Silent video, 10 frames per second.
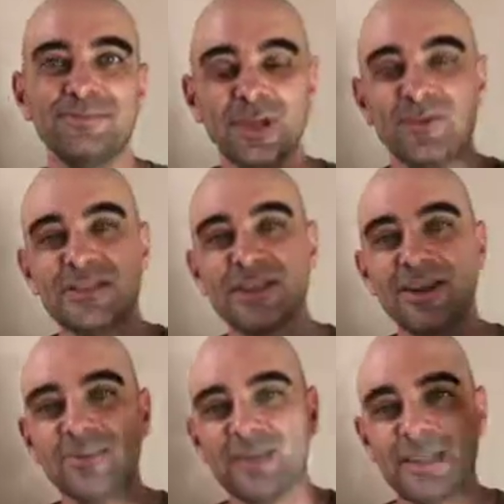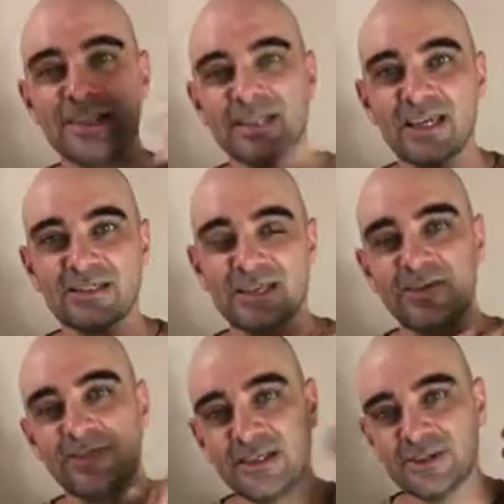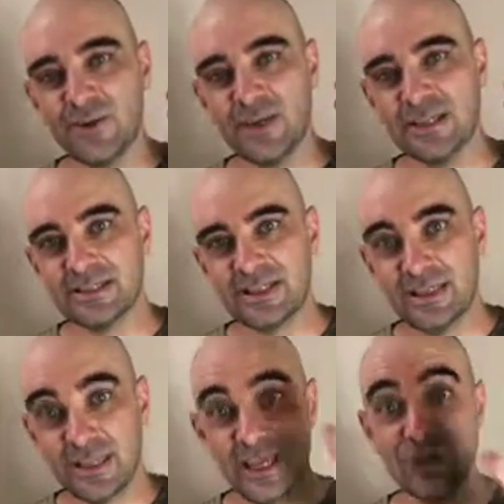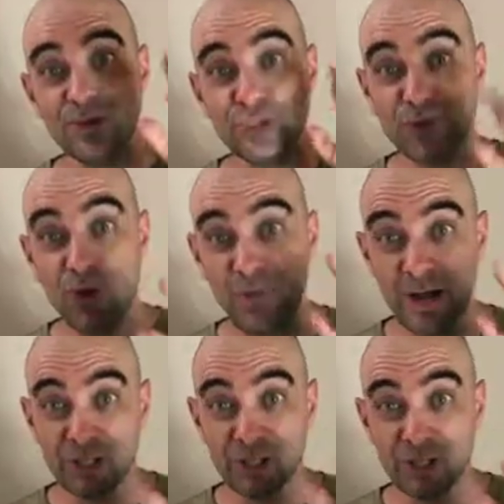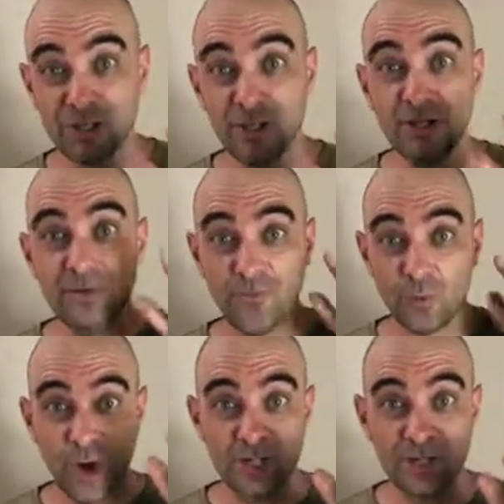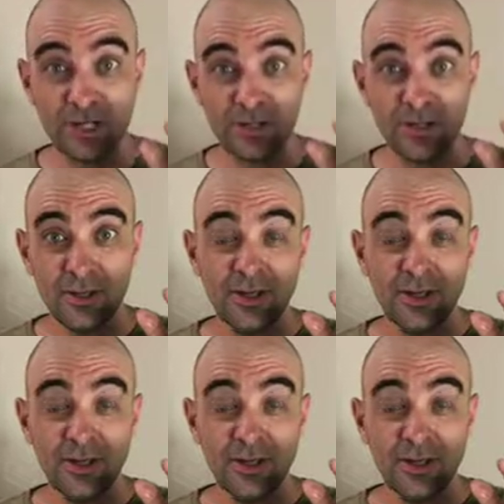But anyways, I got about 10 seconds left. As always, thank you so much for watching.